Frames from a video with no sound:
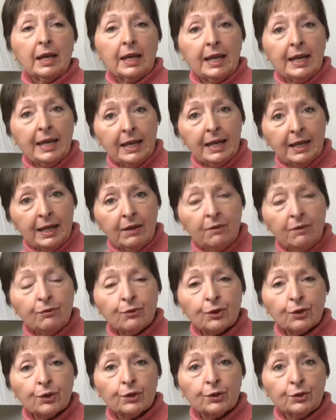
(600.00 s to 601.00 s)
eating
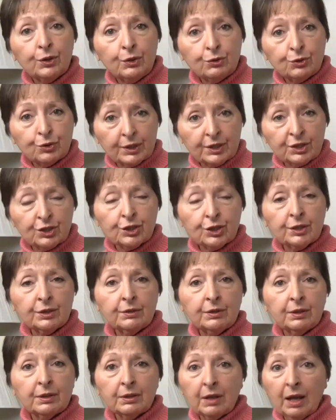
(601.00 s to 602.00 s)
for
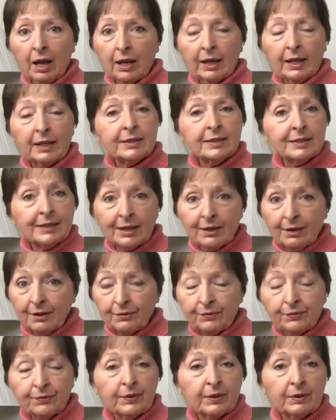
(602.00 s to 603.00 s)
nutrition, not instead
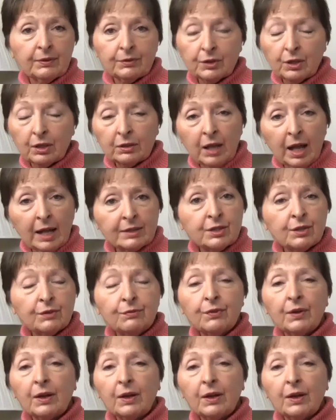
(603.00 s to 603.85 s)
of lots of,